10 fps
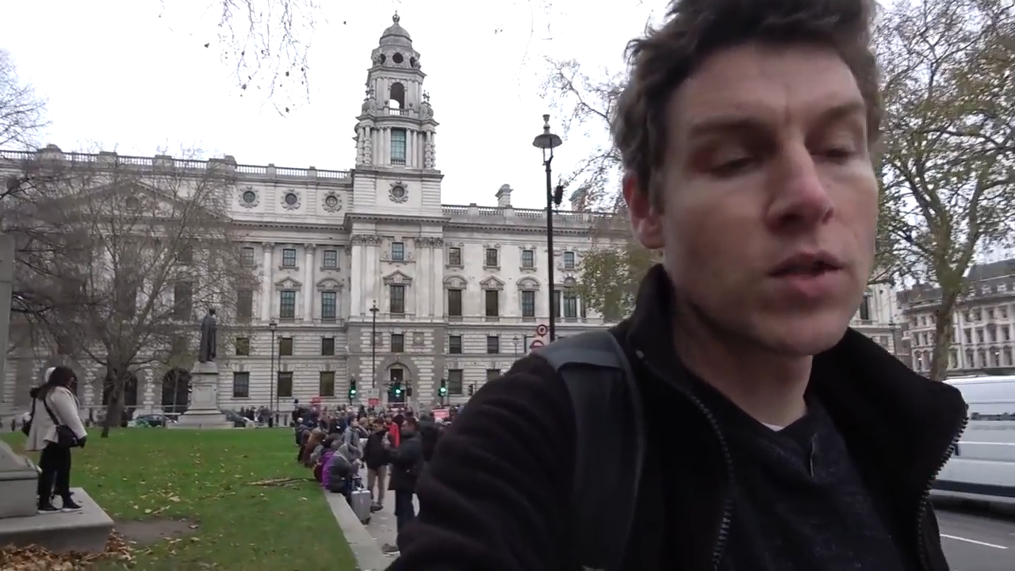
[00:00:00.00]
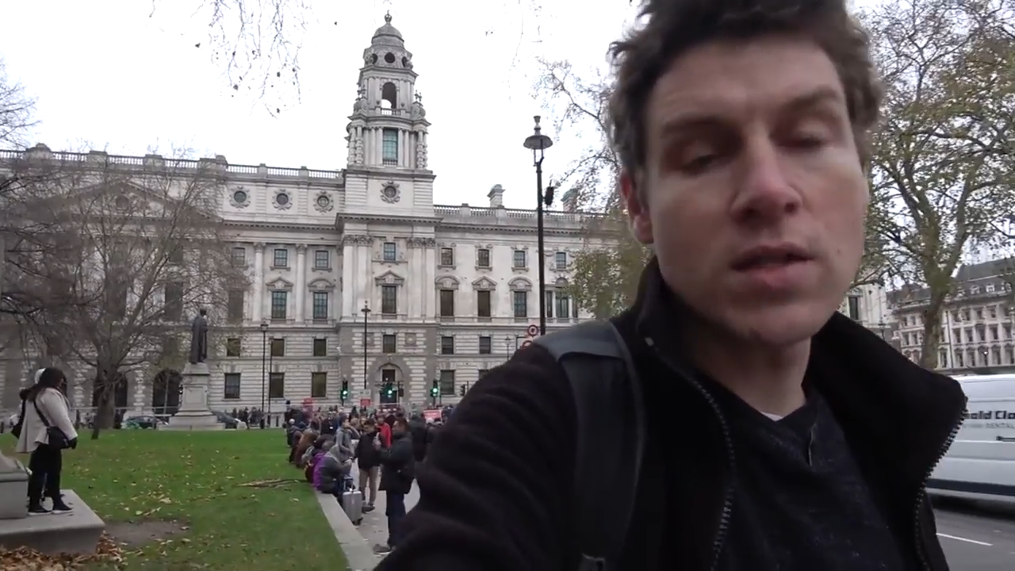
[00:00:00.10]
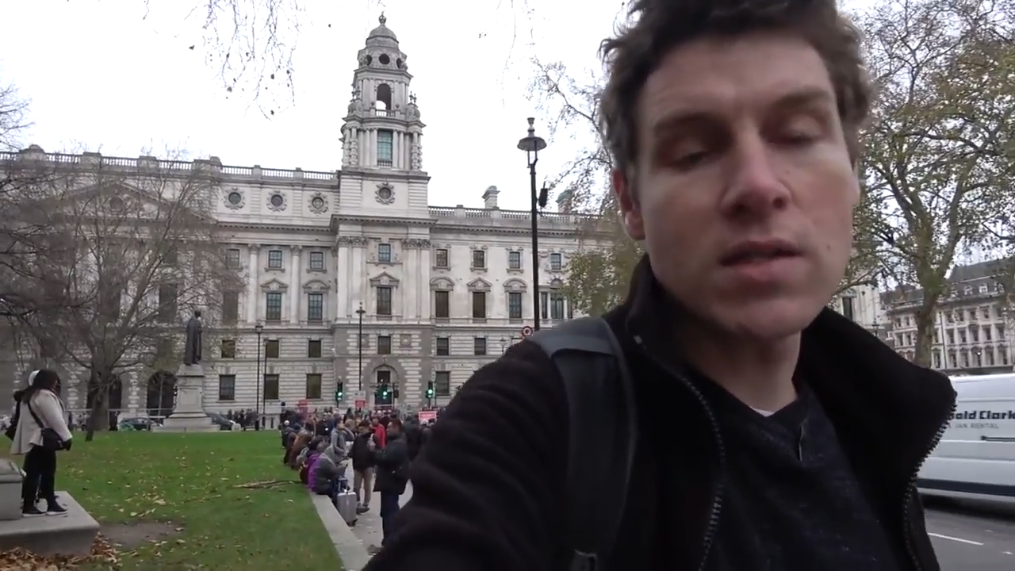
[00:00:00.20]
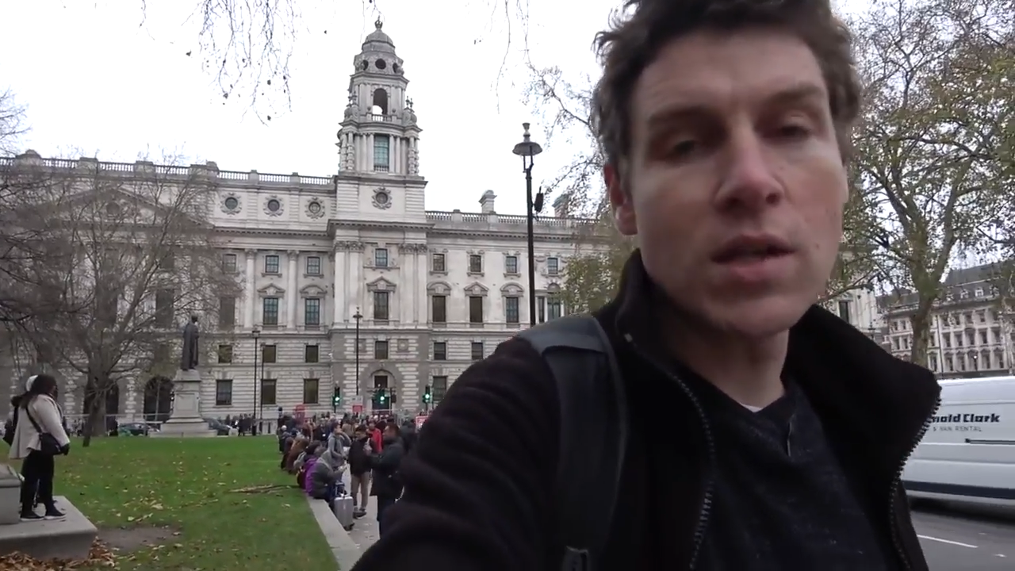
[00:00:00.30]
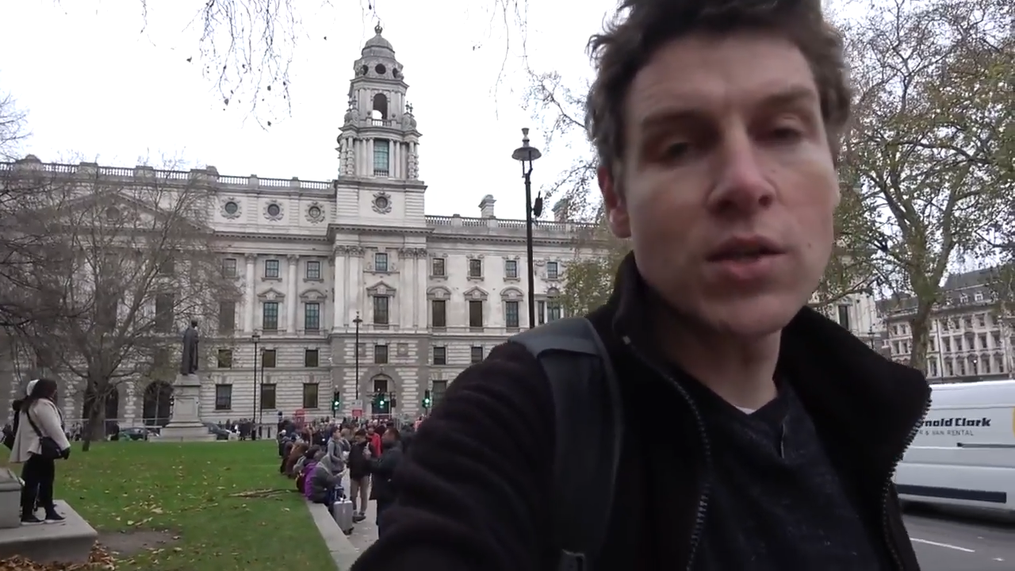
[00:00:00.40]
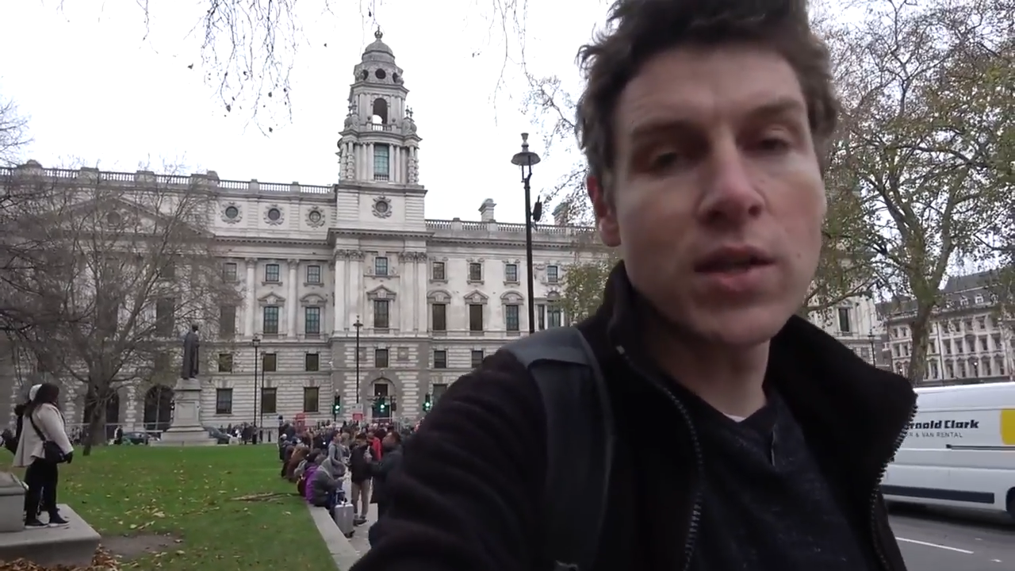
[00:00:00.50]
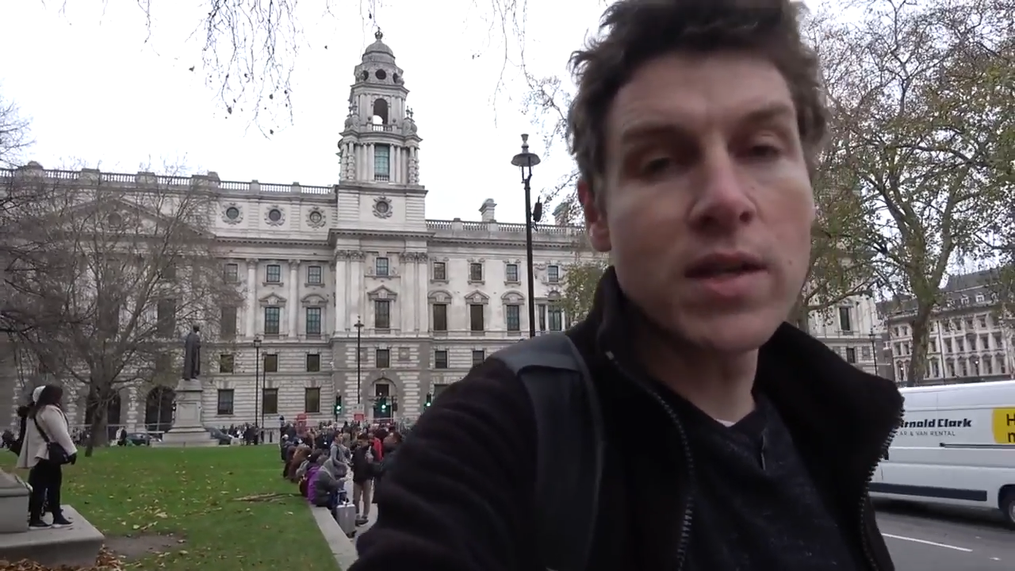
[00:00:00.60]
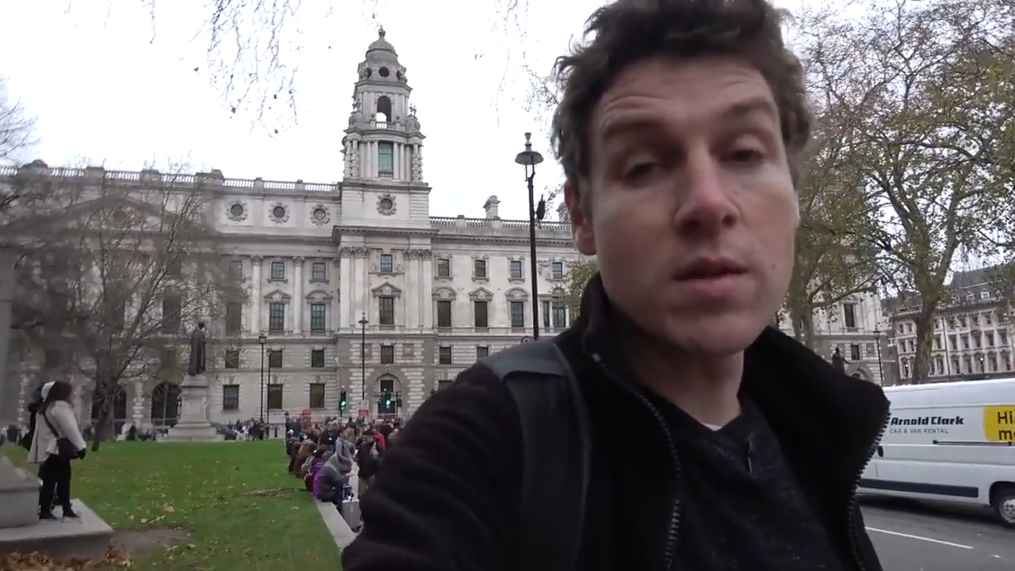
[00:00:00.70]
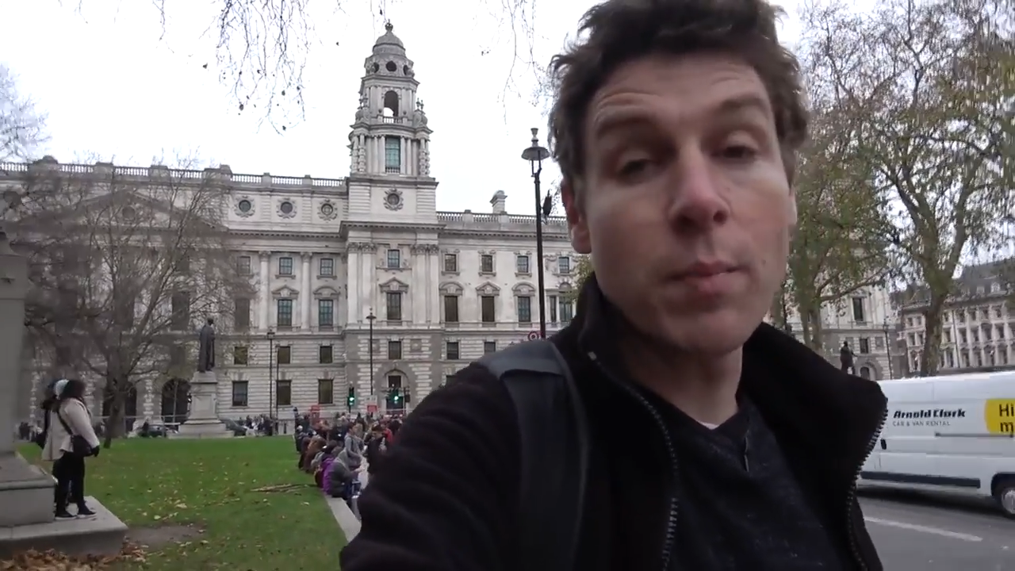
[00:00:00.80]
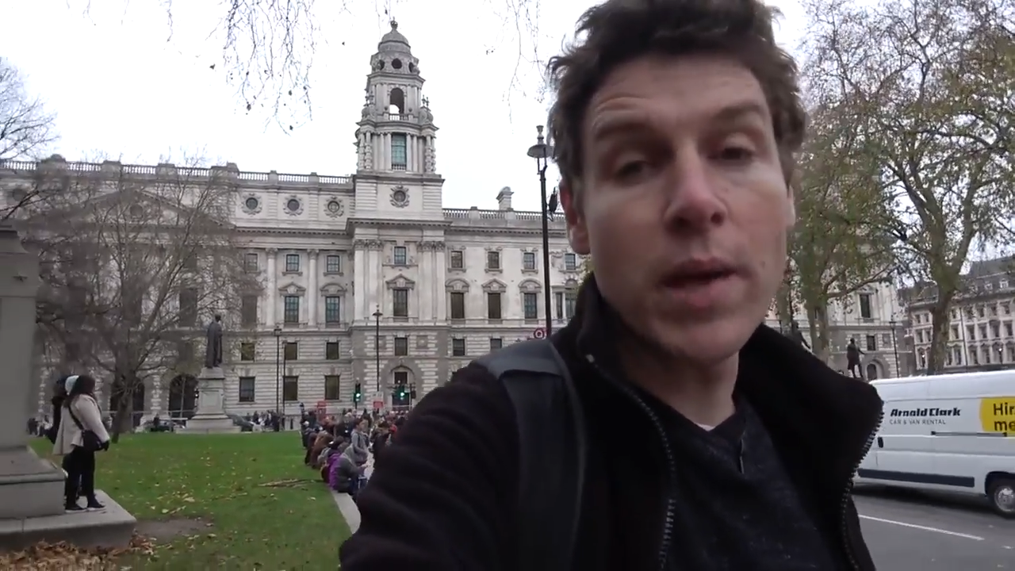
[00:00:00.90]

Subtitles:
just essentially as a